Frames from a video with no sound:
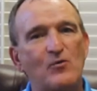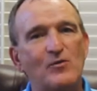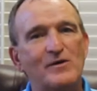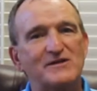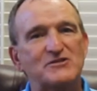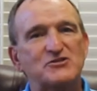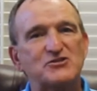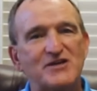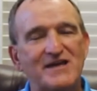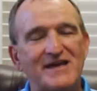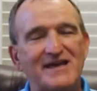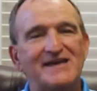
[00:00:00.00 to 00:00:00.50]

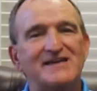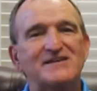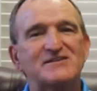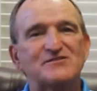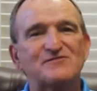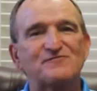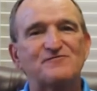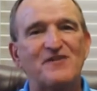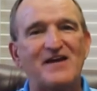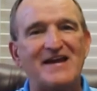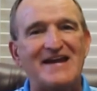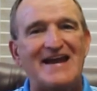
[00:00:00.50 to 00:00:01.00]
which is
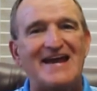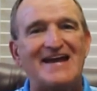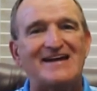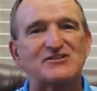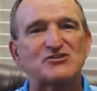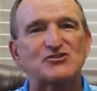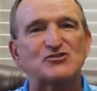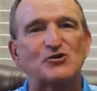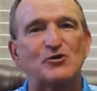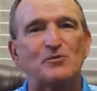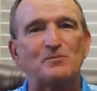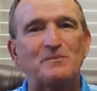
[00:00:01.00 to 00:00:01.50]

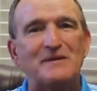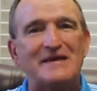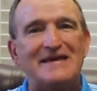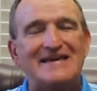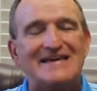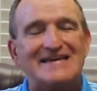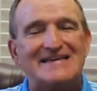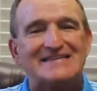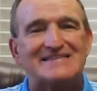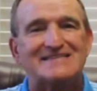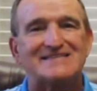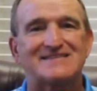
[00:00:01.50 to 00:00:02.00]
financial
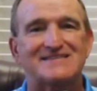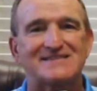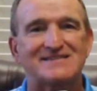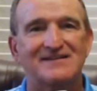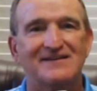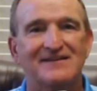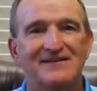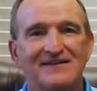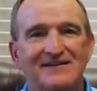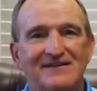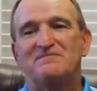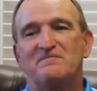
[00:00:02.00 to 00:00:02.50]

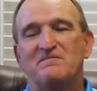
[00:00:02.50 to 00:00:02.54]
peace.